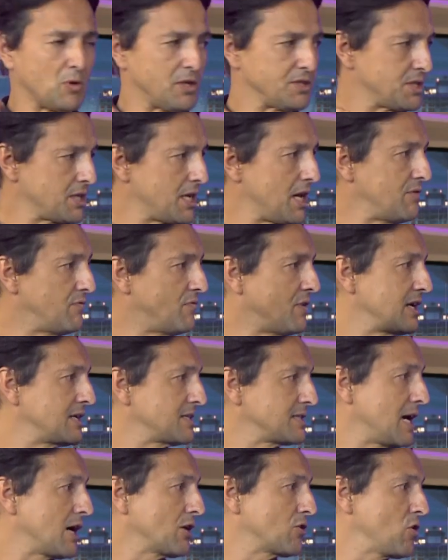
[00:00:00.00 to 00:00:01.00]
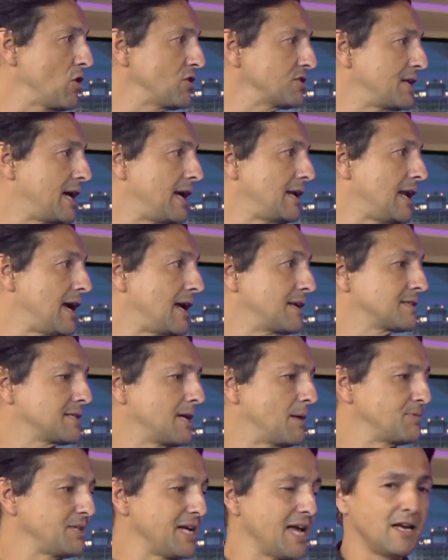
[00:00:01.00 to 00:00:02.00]
Once again, fingers are crossed. Our last
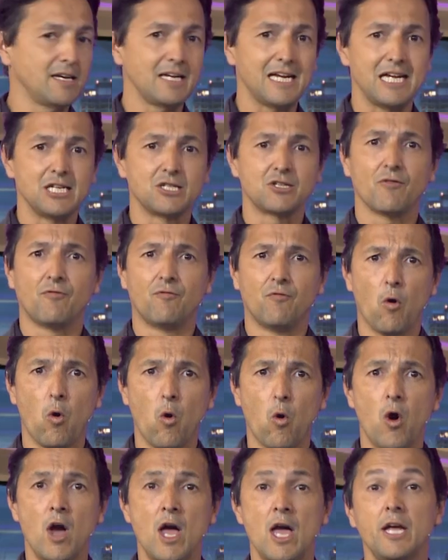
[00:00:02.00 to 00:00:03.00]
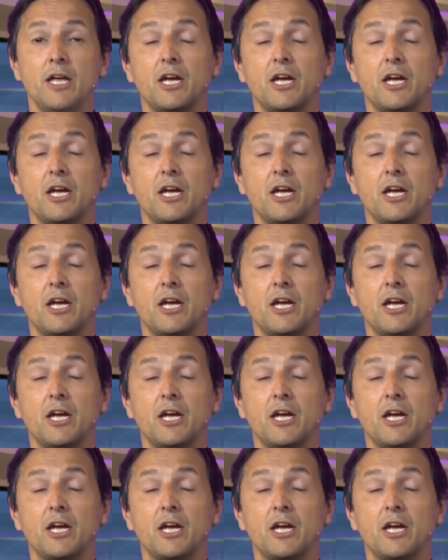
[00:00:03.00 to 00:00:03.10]
sub down is 4.